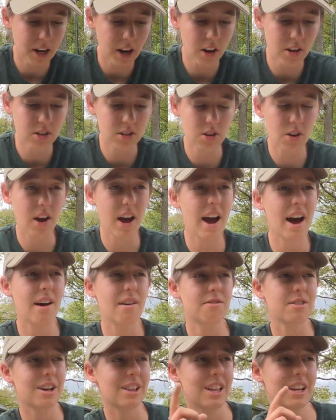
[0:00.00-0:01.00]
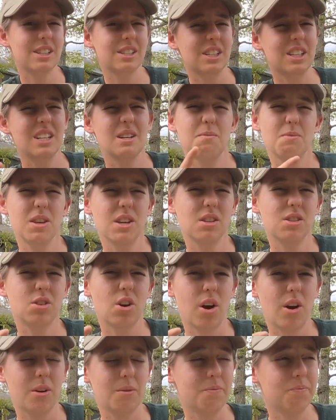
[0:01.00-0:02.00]
I like to keep this
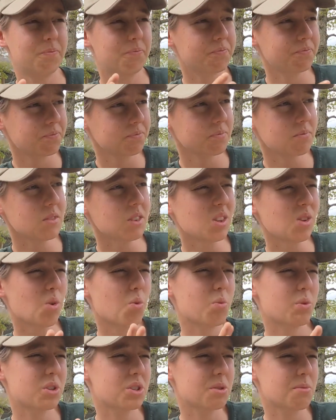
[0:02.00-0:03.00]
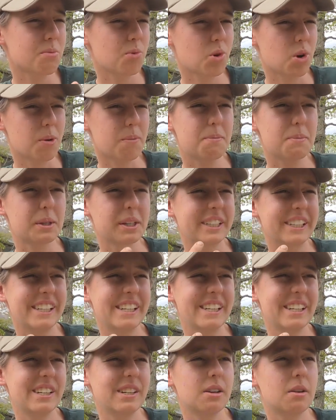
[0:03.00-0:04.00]
garden with some more
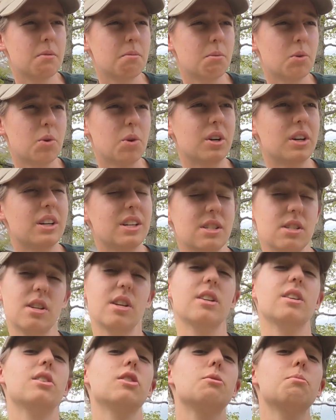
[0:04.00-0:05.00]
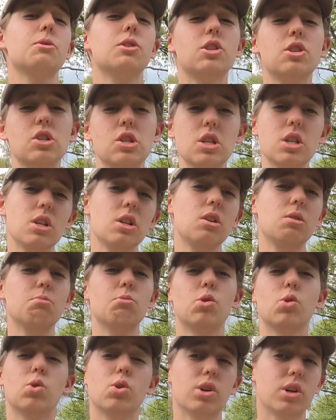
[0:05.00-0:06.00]
pretty, more aesthetically pleasing,
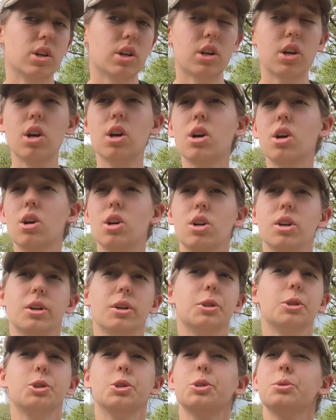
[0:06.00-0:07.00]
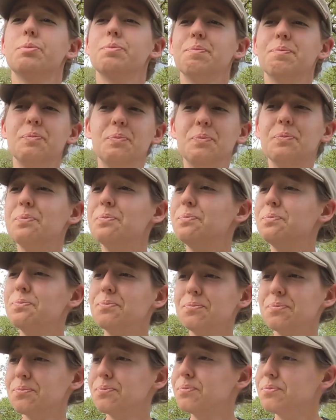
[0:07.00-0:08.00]
more
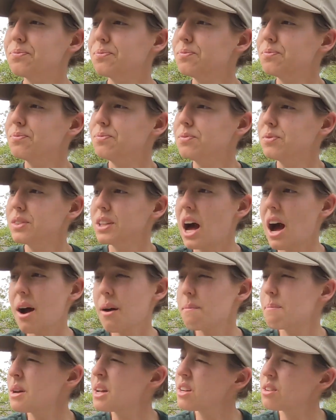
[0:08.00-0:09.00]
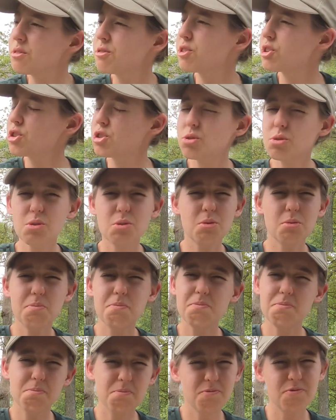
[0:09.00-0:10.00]
not beneficial
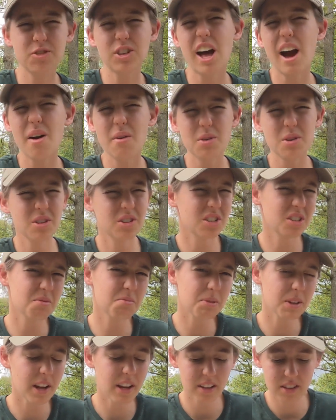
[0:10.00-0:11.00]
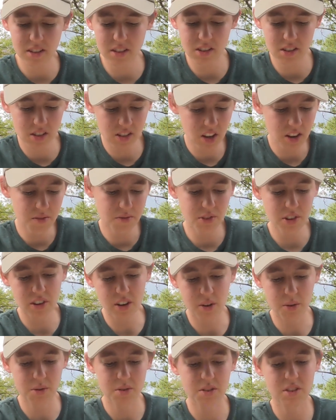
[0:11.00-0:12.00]
flowers and plants and stuff,
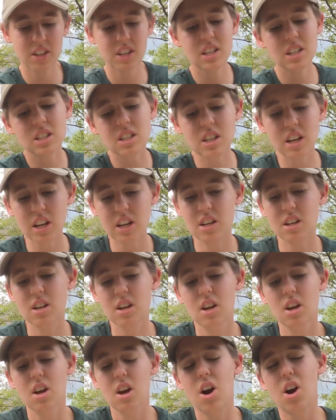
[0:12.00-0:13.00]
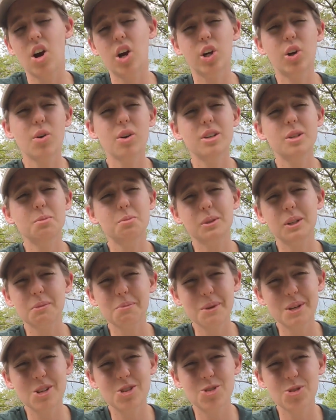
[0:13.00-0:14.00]
things that are going to bring
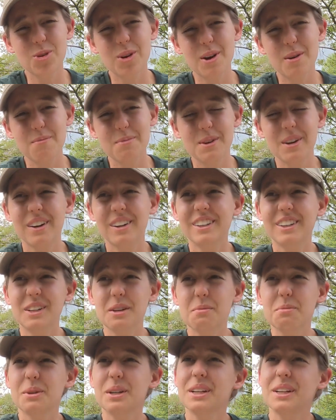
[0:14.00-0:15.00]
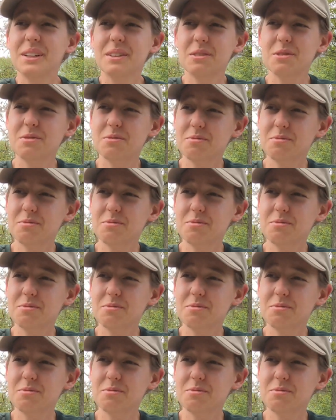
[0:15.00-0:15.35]
me joy but aren't going to bring,